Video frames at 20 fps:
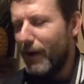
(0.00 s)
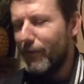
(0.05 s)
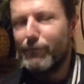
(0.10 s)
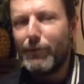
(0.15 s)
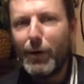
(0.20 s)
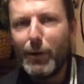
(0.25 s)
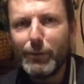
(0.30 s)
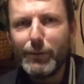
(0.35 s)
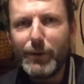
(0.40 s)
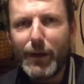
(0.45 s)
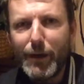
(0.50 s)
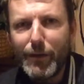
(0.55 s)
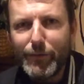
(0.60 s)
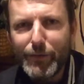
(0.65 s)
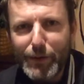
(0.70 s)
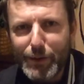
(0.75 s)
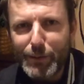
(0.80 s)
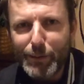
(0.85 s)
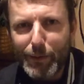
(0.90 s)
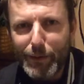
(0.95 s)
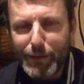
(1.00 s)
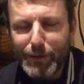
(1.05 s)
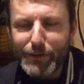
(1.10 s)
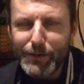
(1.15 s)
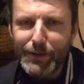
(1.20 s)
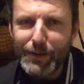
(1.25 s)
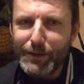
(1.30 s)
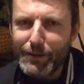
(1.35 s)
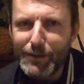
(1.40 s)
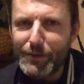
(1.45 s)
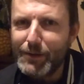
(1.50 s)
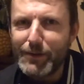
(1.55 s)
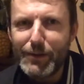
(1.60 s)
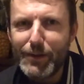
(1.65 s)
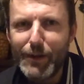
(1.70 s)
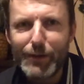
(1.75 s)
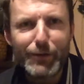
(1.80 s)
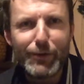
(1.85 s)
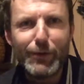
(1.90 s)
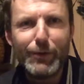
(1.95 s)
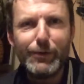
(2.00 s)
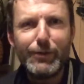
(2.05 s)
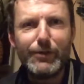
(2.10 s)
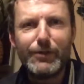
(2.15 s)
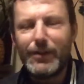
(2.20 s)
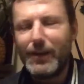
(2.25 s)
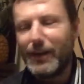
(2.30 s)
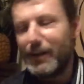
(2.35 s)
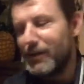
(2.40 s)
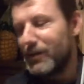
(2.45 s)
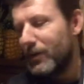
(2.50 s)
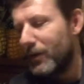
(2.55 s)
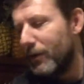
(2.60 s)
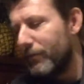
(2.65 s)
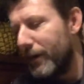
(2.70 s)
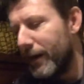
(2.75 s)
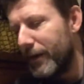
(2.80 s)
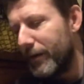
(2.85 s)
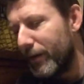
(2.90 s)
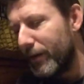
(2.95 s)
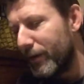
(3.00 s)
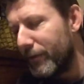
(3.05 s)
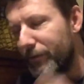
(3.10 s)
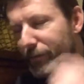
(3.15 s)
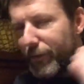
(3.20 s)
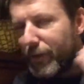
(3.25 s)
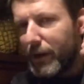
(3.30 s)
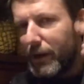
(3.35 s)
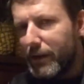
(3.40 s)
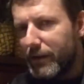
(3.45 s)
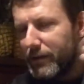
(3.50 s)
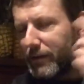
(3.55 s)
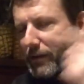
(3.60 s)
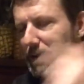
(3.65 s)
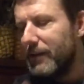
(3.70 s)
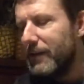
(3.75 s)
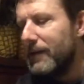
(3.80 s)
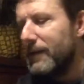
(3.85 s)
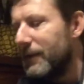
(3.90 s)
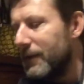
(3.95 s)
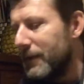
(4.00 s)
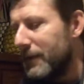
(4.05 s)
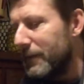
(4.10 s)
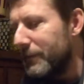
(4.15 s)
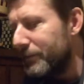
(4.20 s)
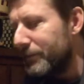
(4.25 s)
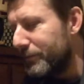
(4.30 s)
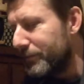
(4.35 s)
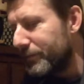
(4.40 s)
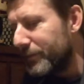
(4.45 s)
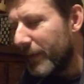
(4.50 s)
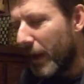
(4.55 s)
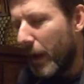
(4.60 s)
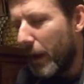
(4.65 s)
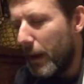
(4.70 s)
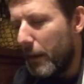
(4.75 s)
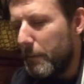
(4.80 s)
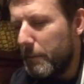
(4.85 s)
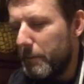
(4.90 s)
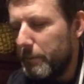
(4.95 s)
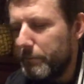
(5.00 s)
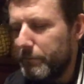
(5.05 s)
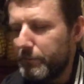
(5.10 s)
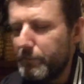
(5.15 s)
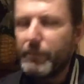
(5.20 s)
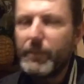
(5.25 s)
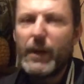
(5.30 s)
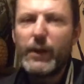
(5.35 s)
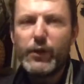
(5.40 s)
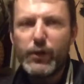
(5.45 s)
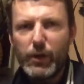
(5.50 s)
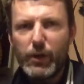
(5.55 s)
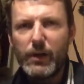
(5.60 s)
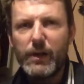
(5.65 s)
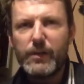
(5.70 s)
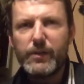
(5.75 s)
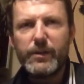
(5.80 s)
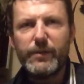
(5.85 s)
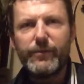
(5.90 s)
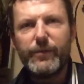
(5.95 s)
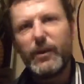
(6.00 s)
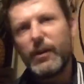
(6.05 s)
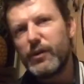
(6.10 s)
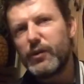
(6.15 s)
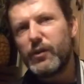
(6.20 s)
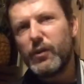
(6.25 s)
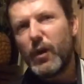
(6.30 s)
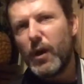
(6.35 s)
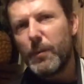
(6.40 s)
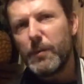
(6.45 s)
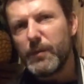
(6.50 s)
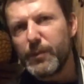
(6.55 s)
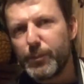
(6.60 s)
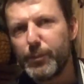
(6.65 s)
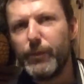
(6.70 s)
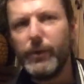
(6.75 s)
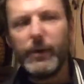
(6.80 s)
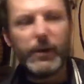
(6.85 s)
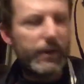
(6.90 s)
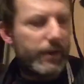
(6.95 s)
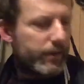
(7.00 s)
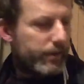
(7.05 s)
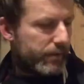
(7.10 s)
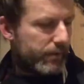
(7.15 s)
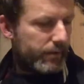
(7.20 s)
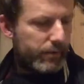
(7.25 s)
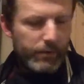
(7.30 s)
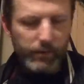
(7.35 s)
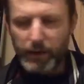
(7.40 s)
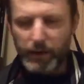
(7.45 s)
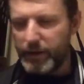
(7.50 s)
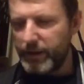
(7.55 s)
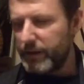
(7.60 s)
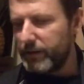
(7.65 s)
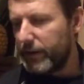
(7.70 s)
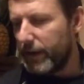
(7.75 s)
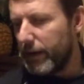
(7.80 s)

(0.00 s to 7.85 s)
I've rolled over this once, so it's not so good the second time round, I can feel it. Um, you should have listened the first time, it was brilliant, I had it